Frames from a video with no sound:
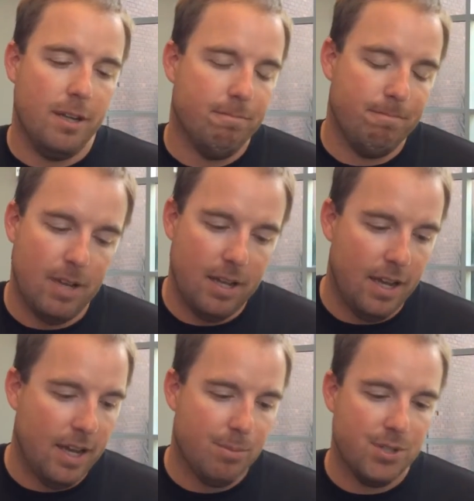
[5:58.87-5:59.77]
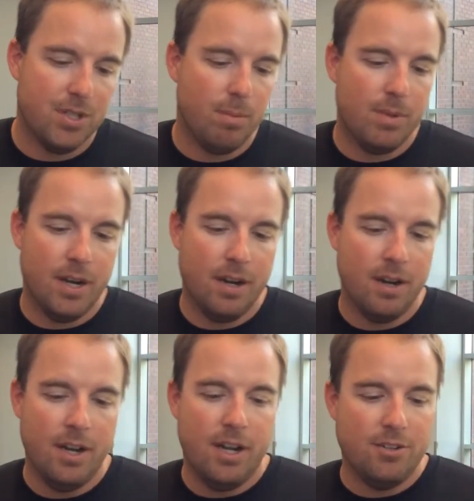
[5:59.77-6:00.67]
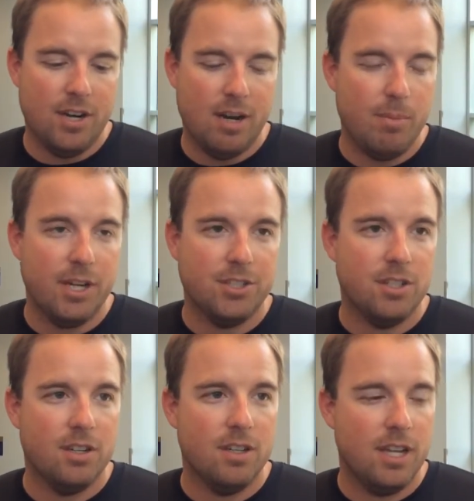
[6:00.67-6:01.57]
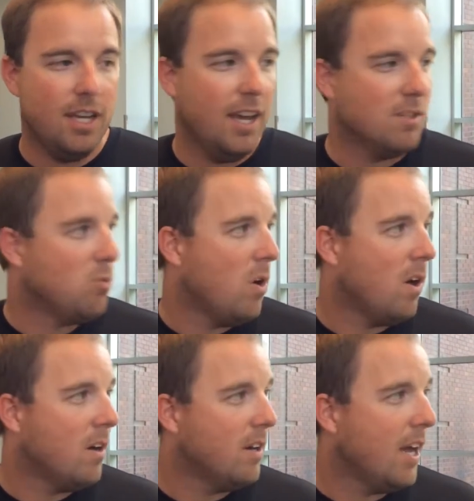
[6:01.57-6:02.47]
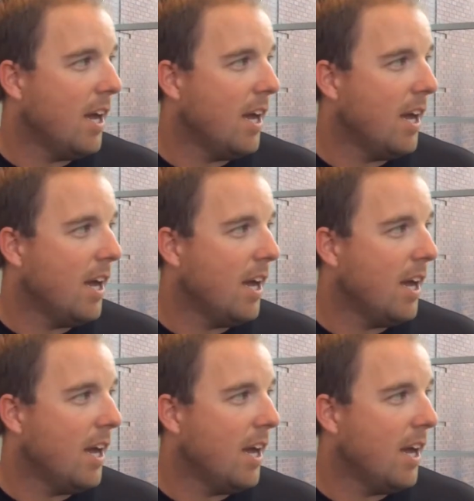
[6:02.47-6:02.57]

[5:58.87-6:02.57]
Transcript: And, hey, I'm just up there trying to make sure that he has water and